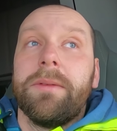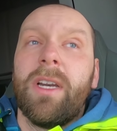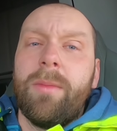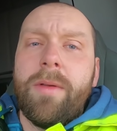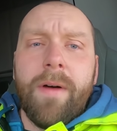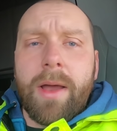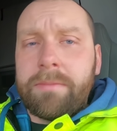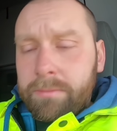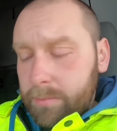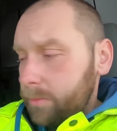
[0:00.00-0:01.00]
It'll be fine.
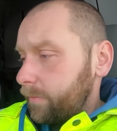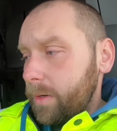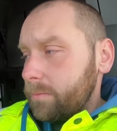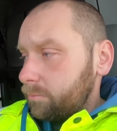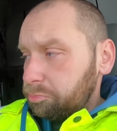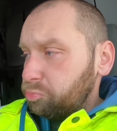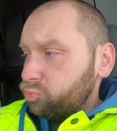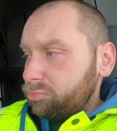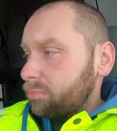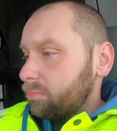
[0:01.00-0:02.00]
It'll be
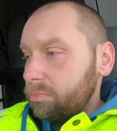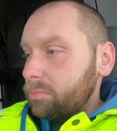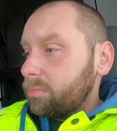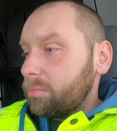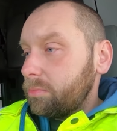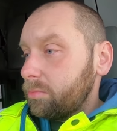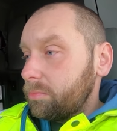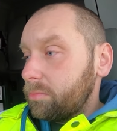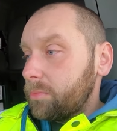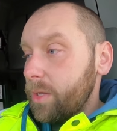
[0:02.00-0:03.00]

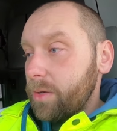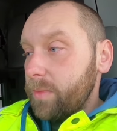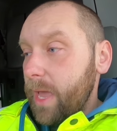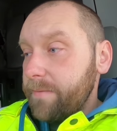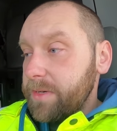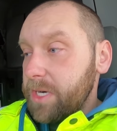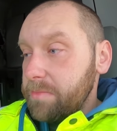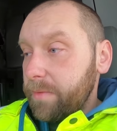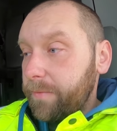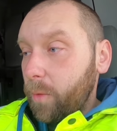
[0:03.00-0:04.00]
fine. Nothing we haven't
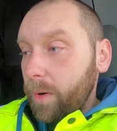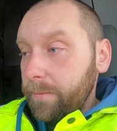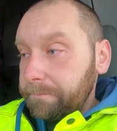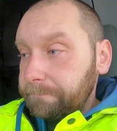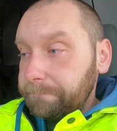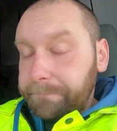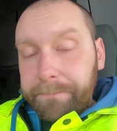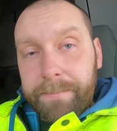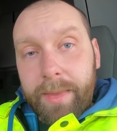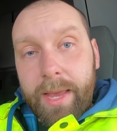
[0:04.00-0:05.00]
done before,
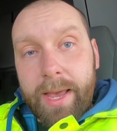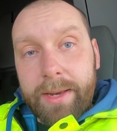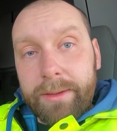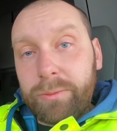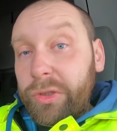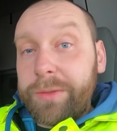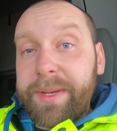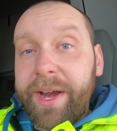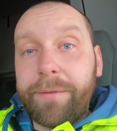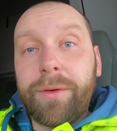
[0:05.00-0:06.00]
and we'll just be
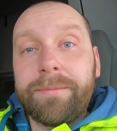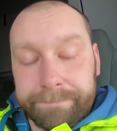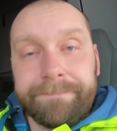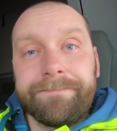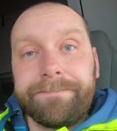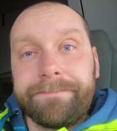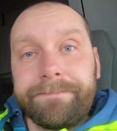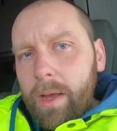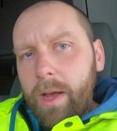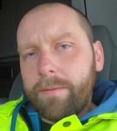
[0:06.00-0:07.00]
careful.
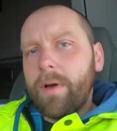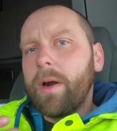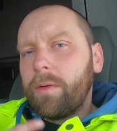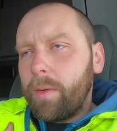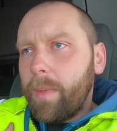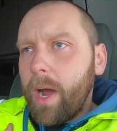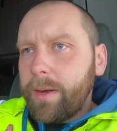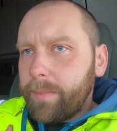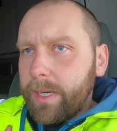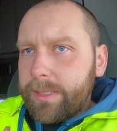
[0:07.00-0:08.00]
I've got to
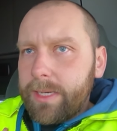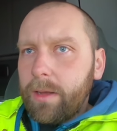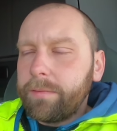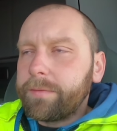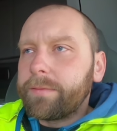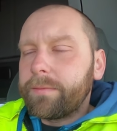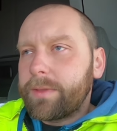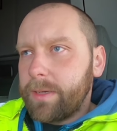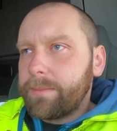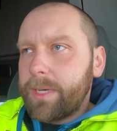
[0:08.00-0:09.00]
remind myself
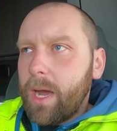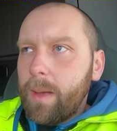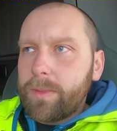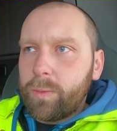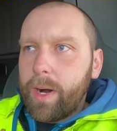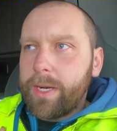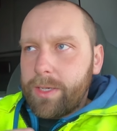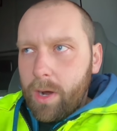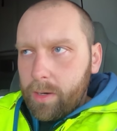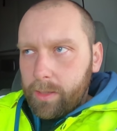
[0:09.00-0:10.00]
sometimes when I
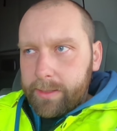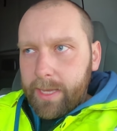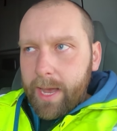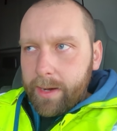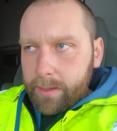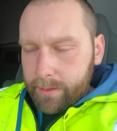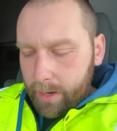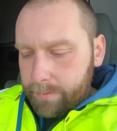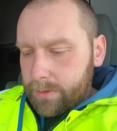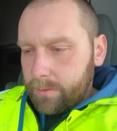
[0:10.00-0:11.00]
talk like that
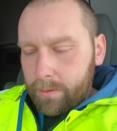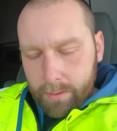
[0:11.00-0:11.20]
that I'm